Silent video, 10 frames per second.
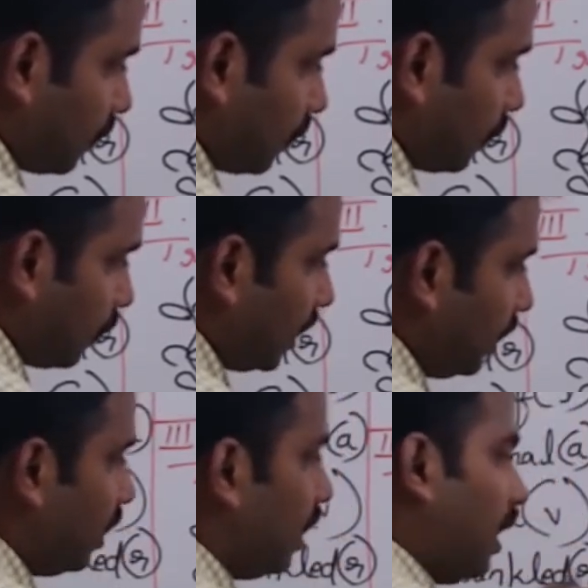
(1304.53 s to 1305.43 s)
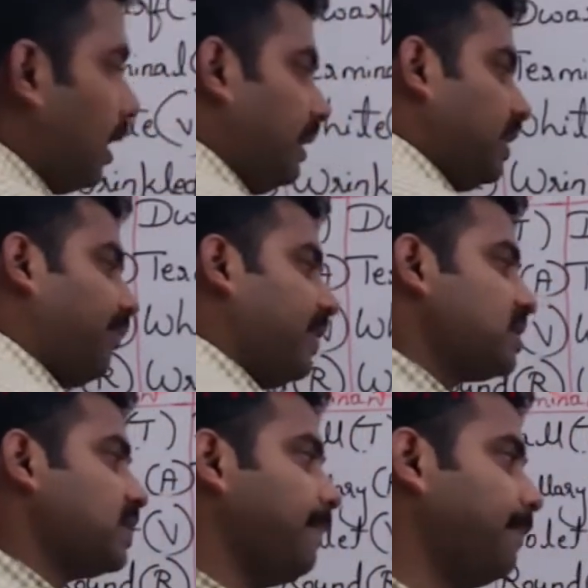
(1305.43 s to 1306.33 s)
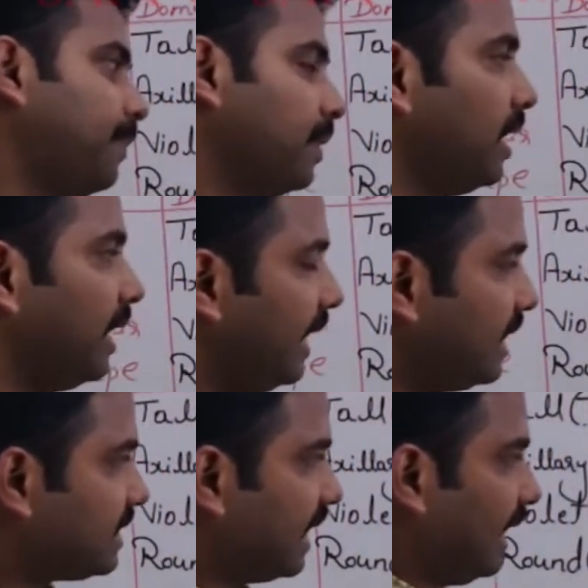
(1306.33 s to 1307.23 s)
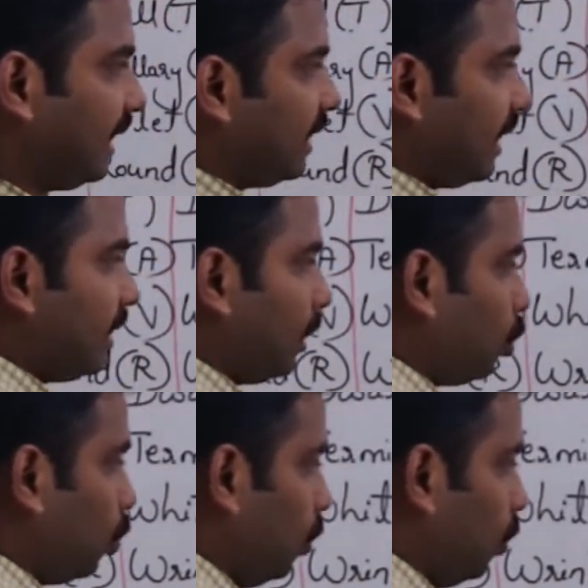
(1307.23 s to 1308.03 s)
Okay, in the first step he selected the two